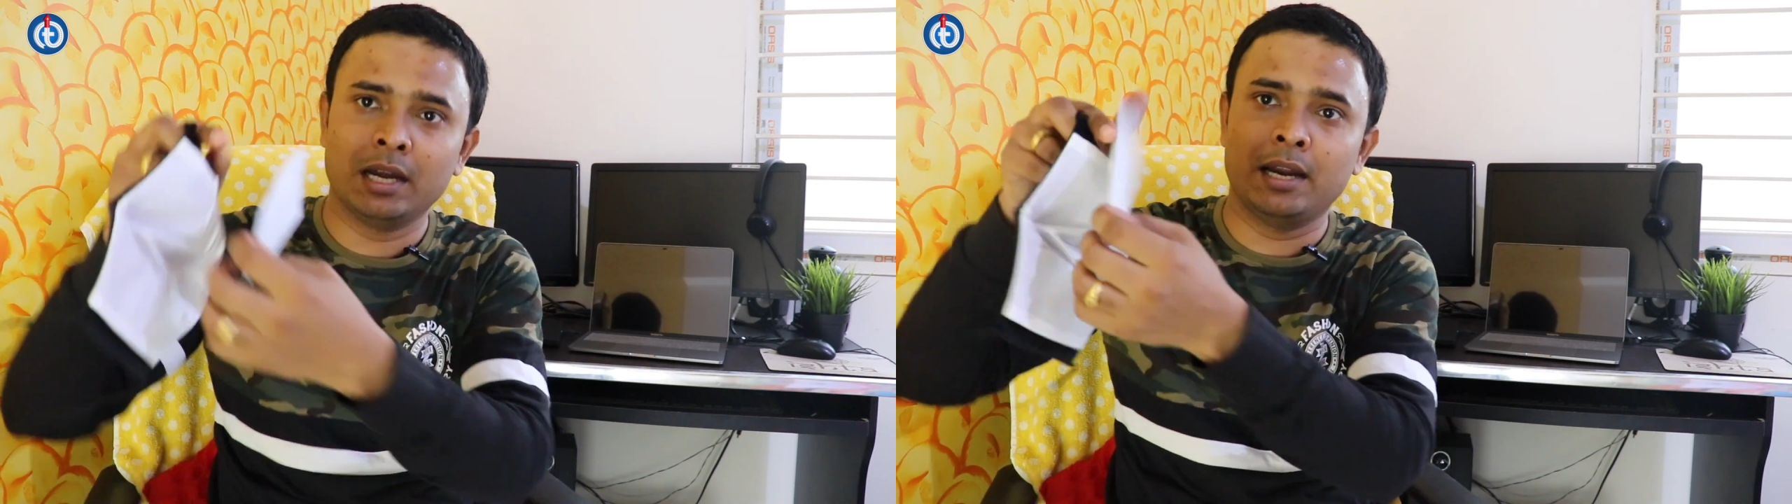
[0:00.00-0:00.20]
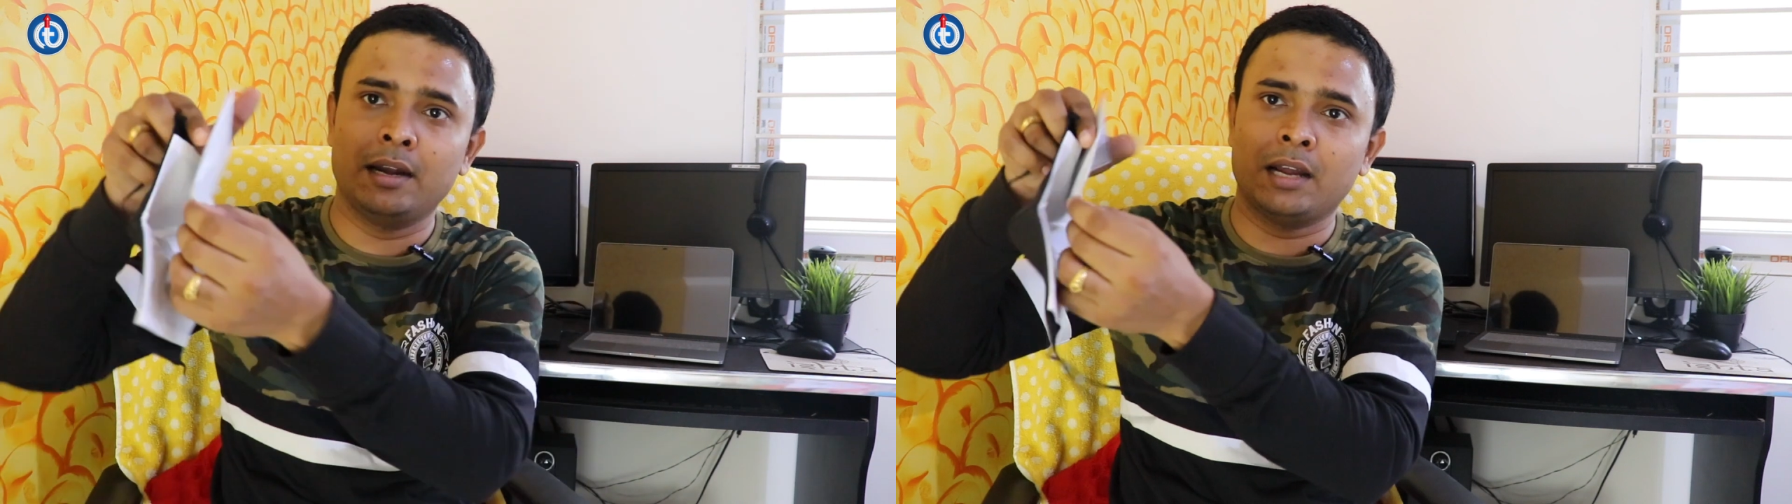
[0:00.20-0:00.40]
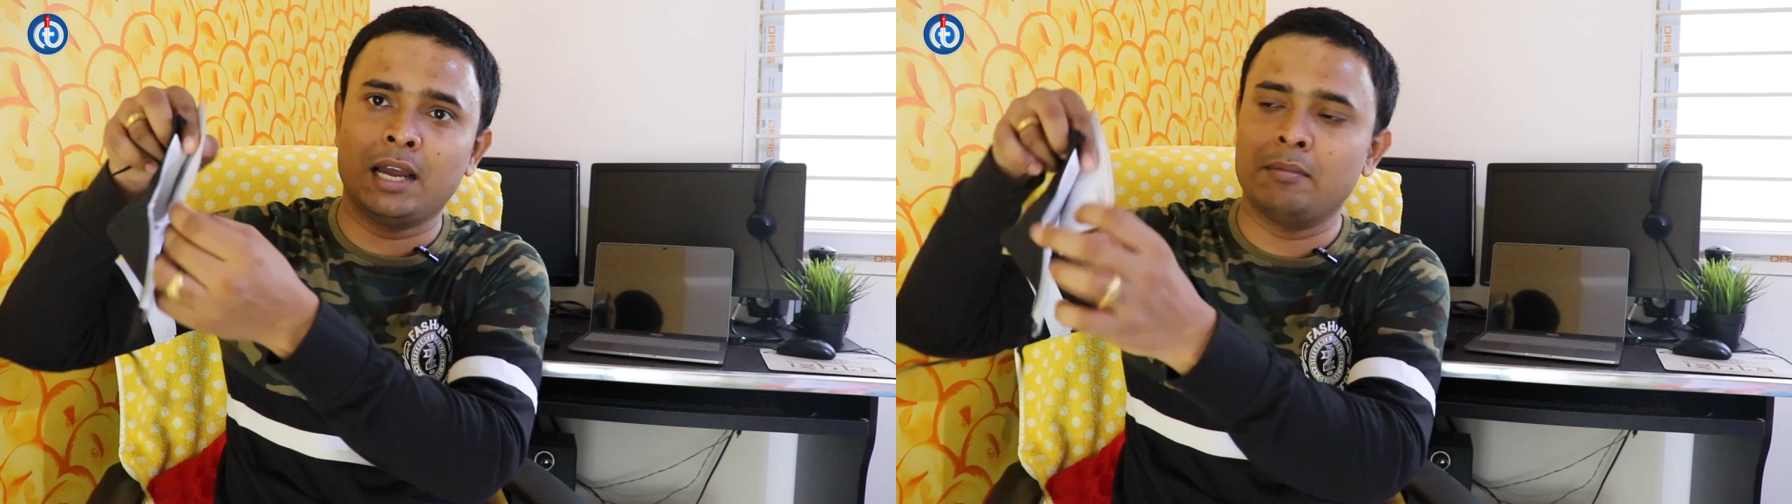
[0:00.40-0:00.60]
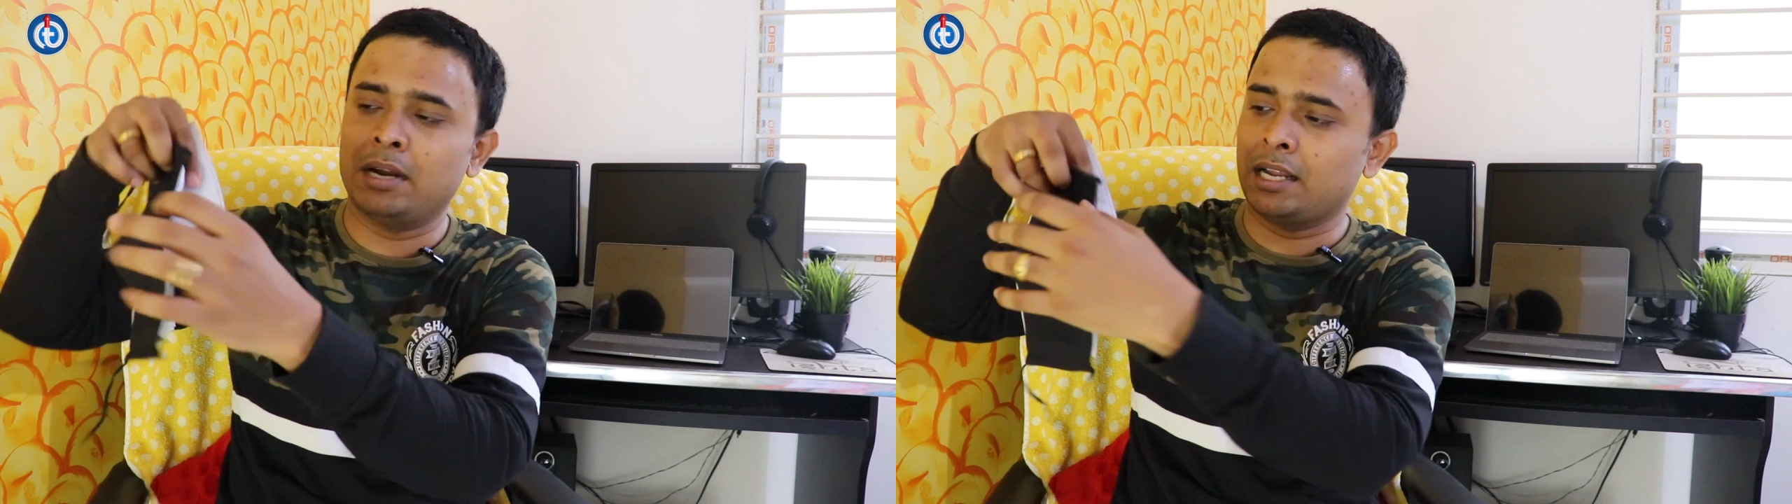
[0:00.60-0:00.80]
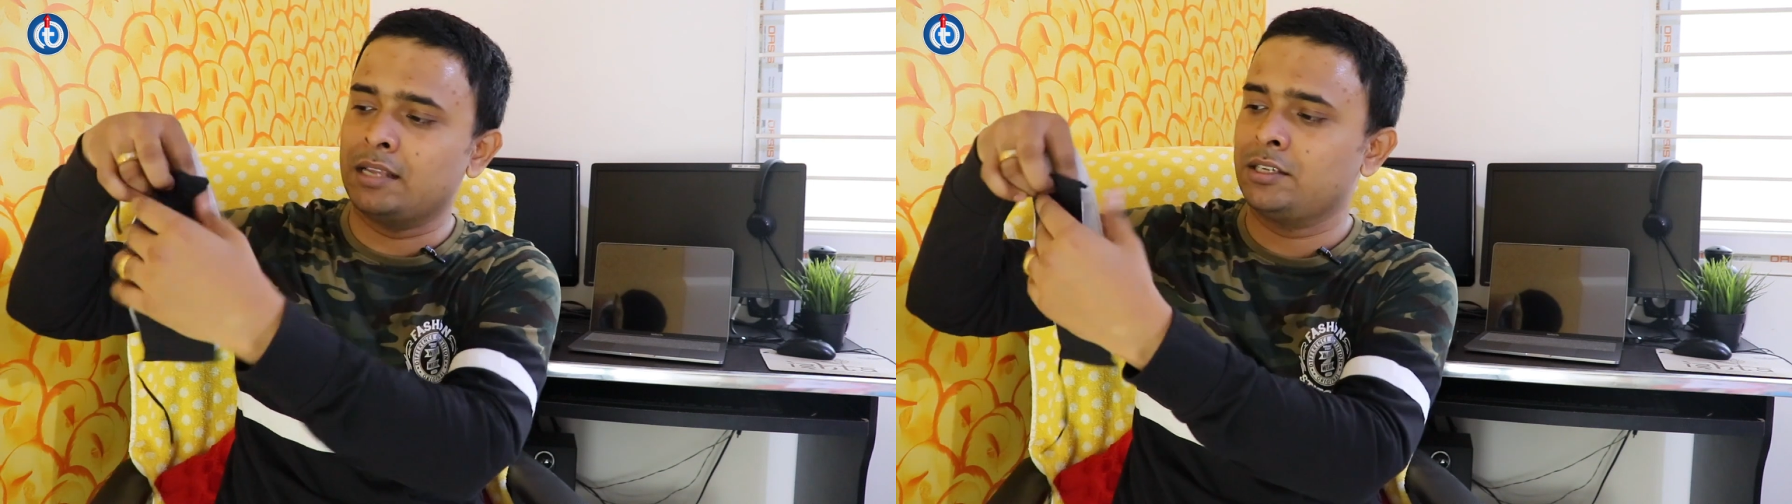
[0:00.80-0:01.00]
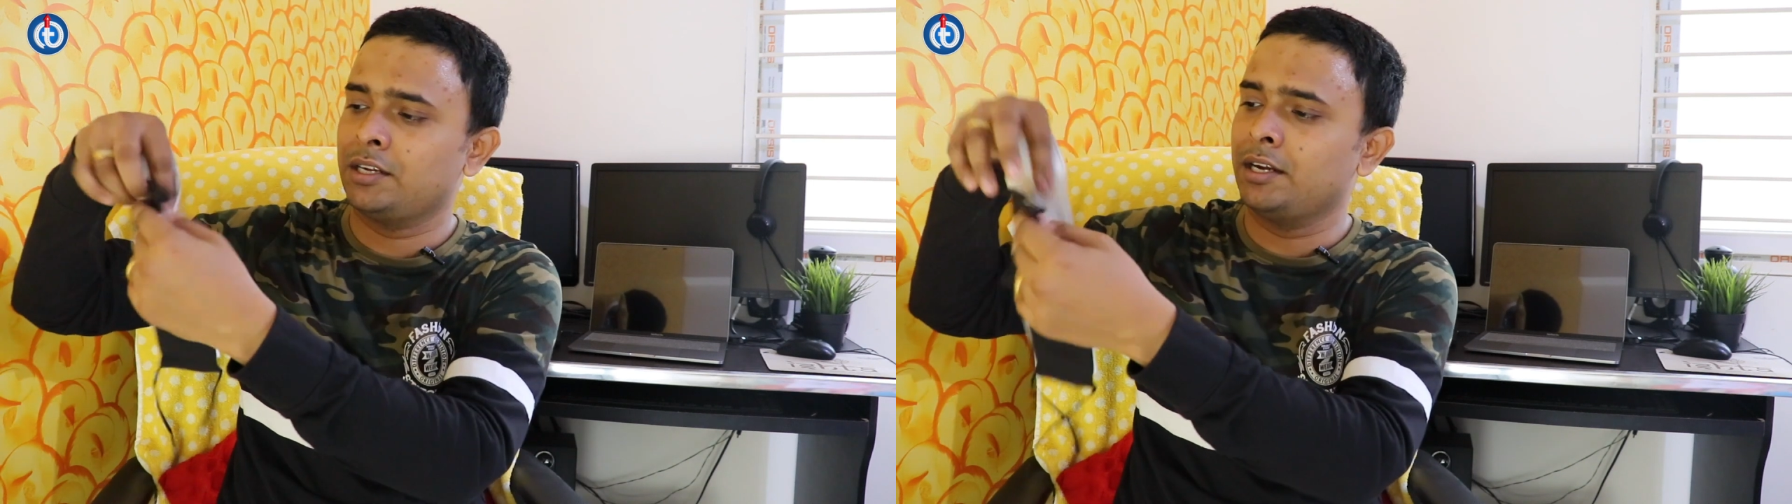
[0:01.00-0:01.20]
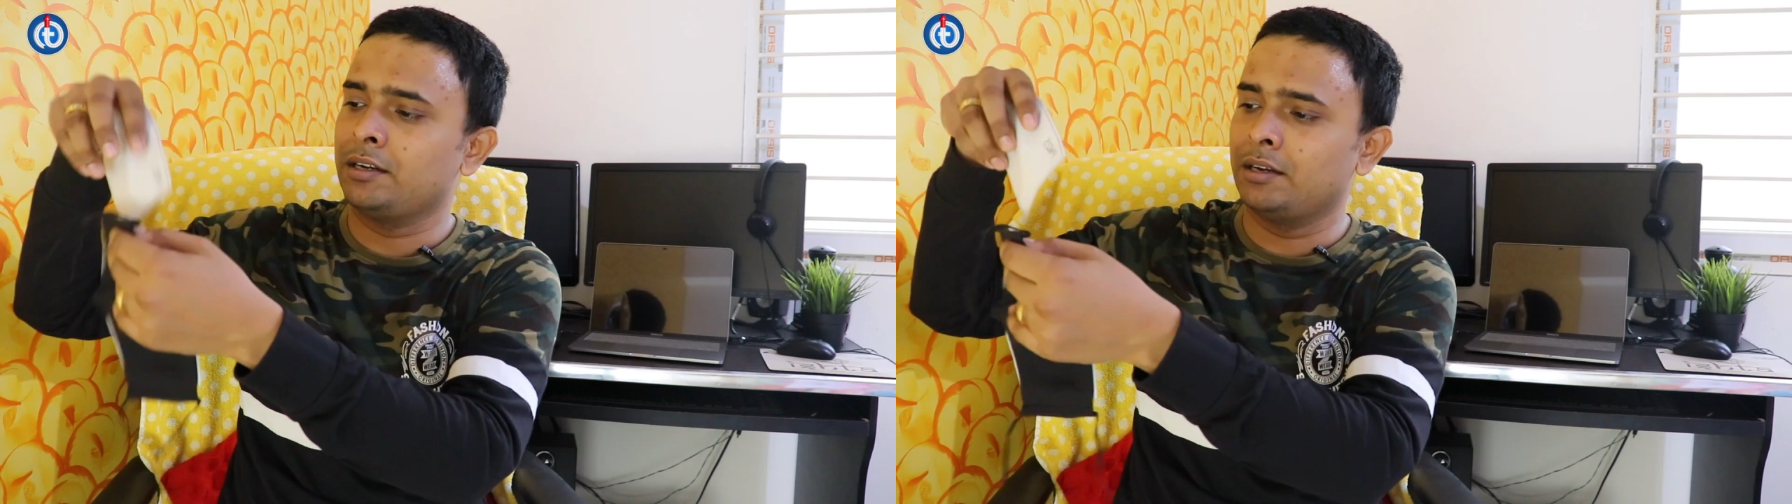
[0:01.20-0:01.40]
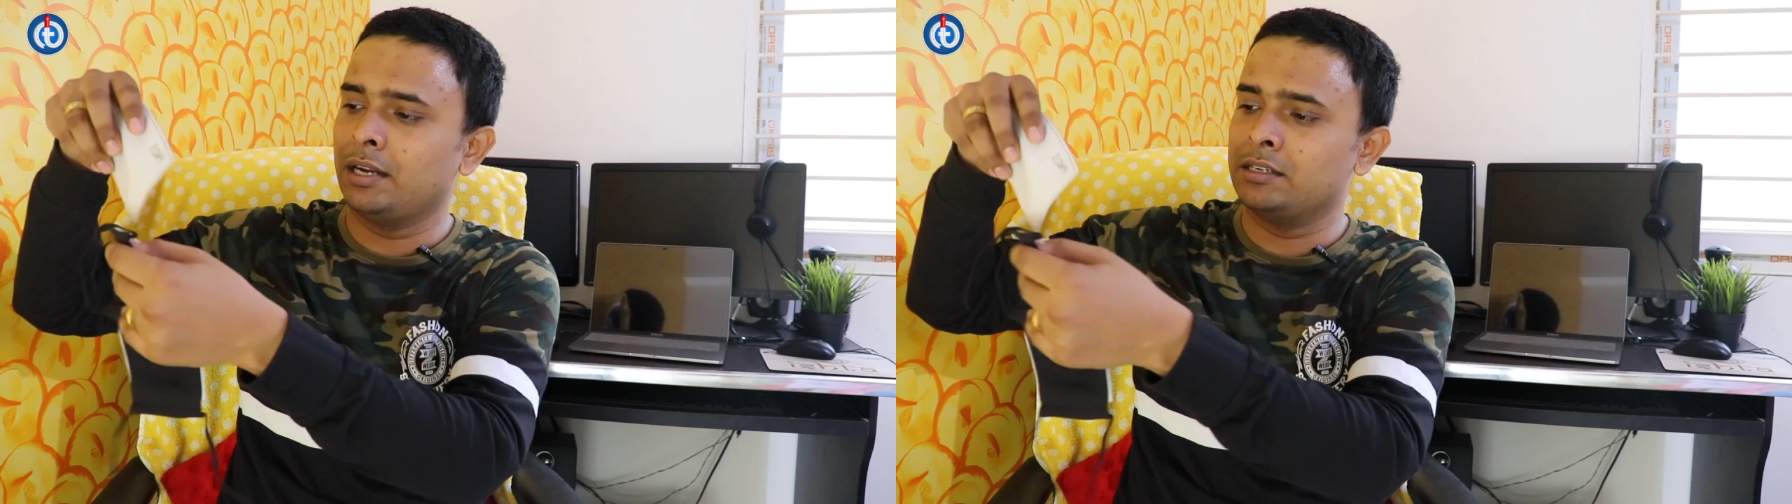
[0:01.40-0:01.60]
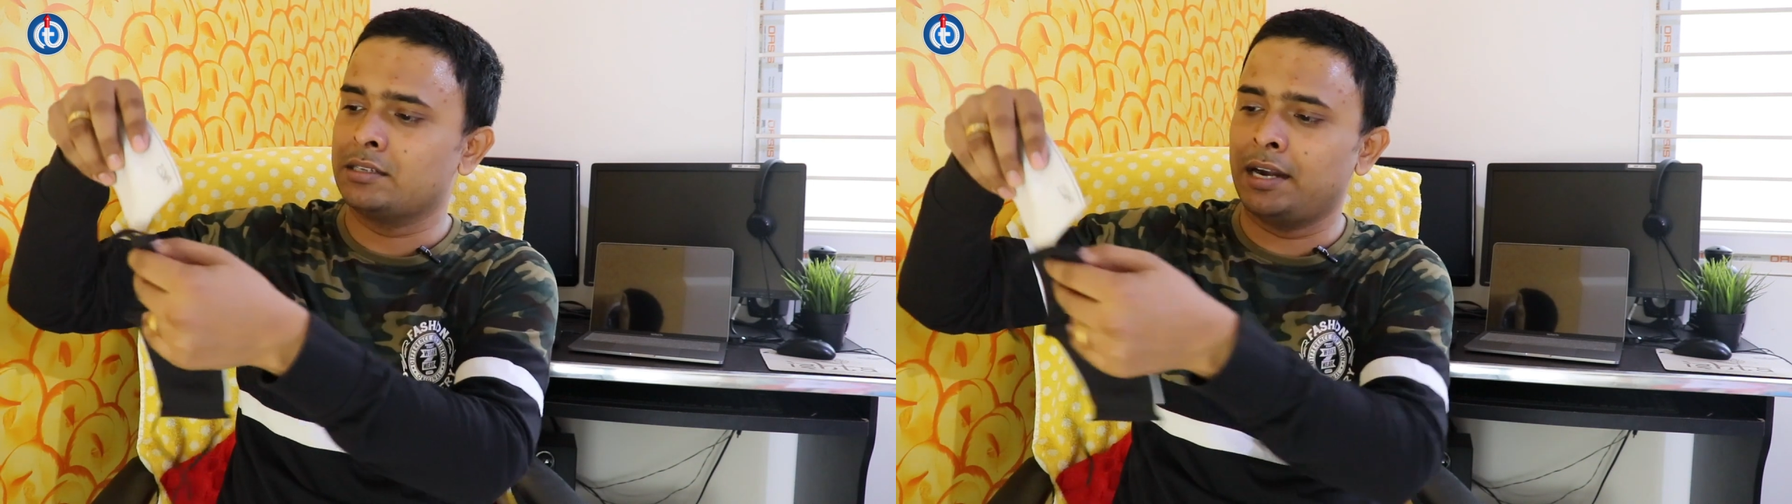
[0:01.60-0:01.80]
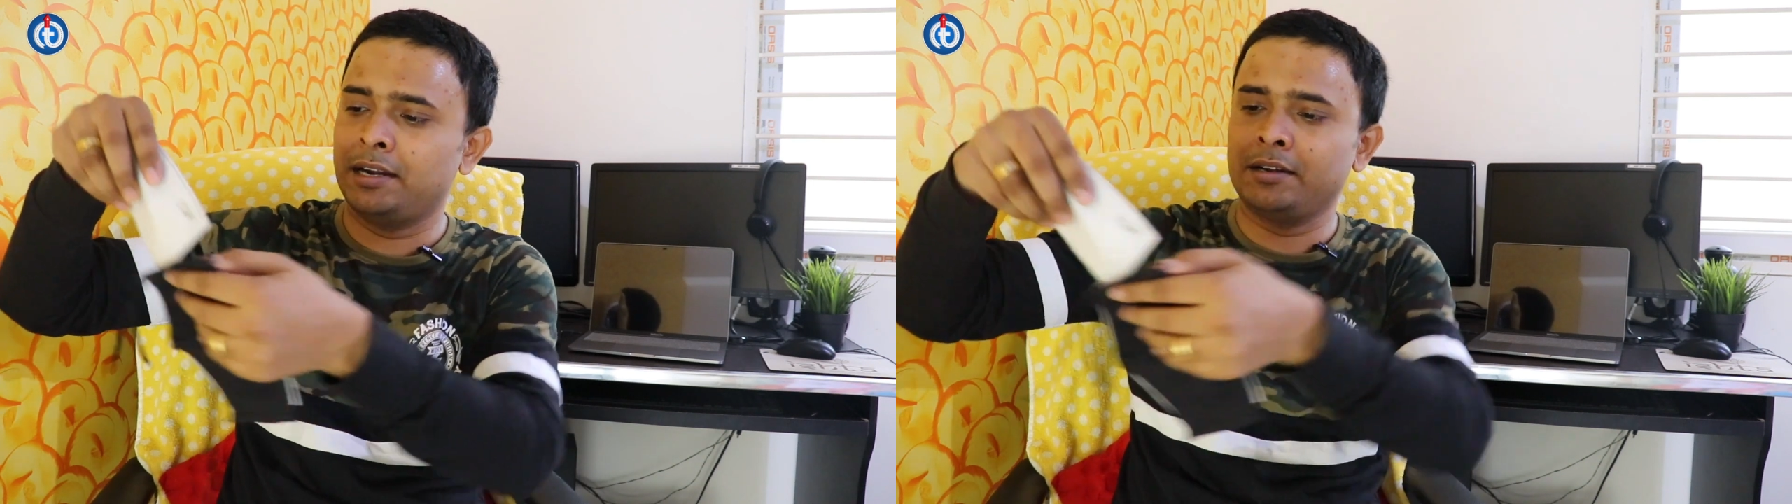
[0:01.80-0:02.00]
and I am attaching it
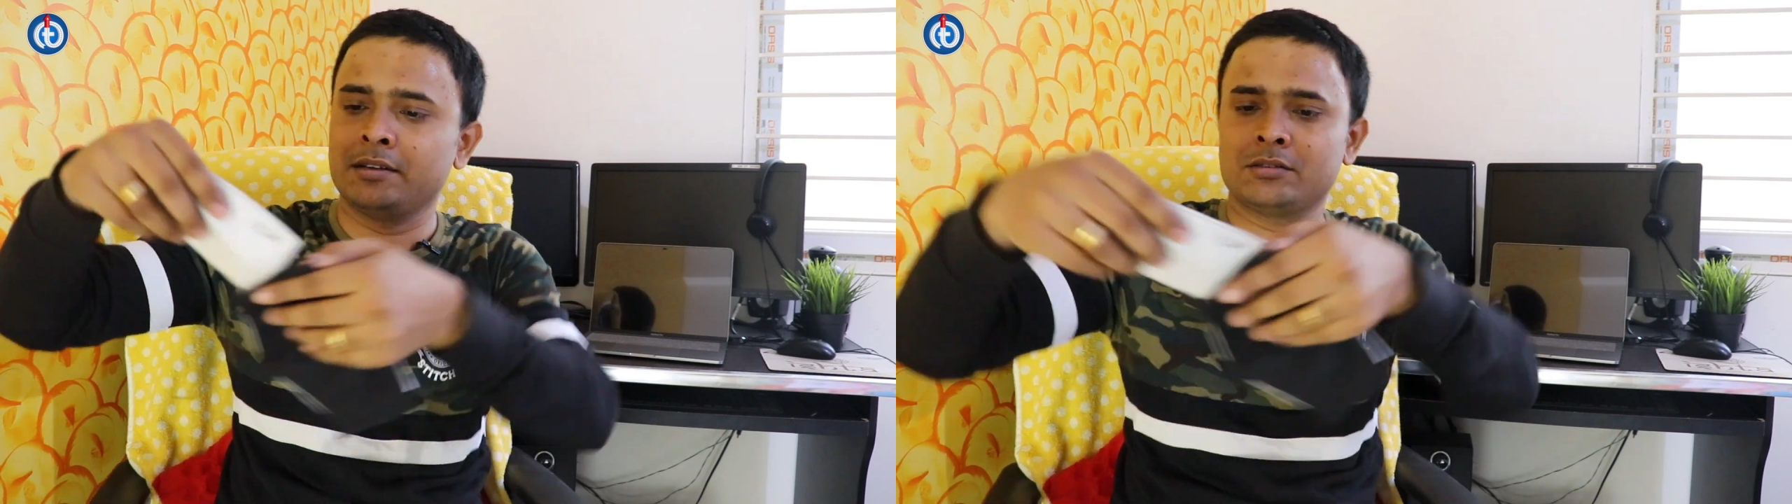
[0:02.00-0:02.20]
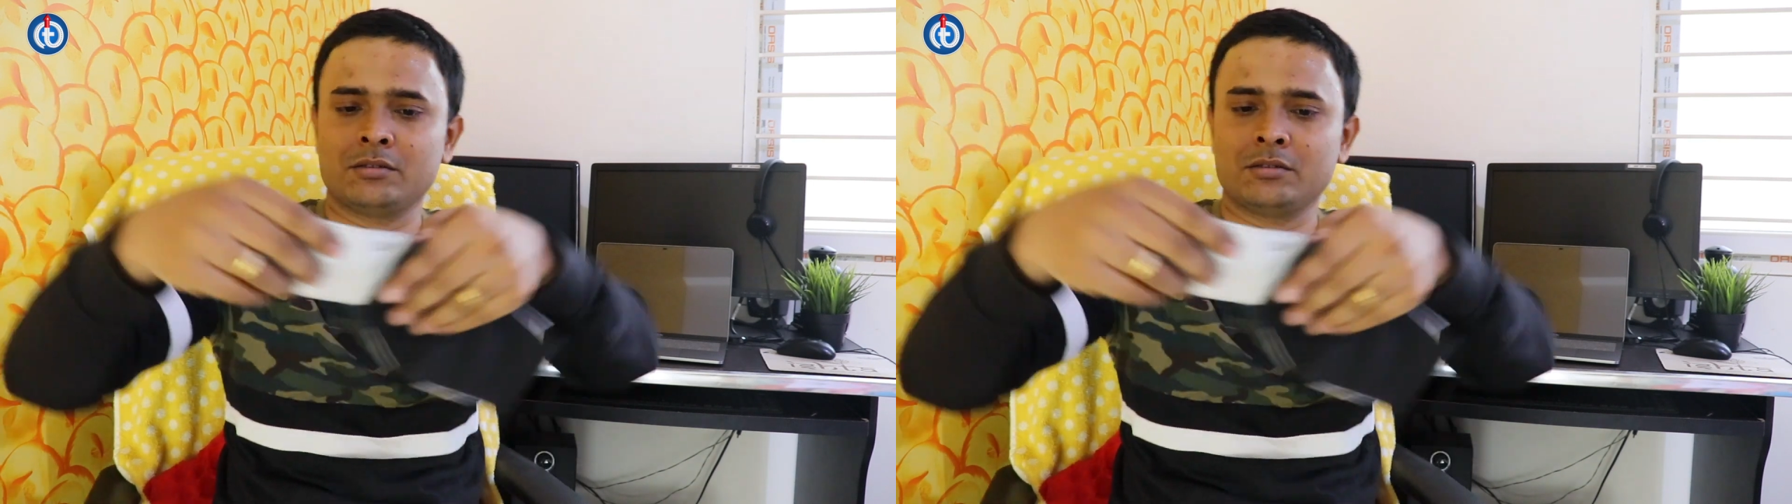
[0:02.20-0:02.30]
inside it.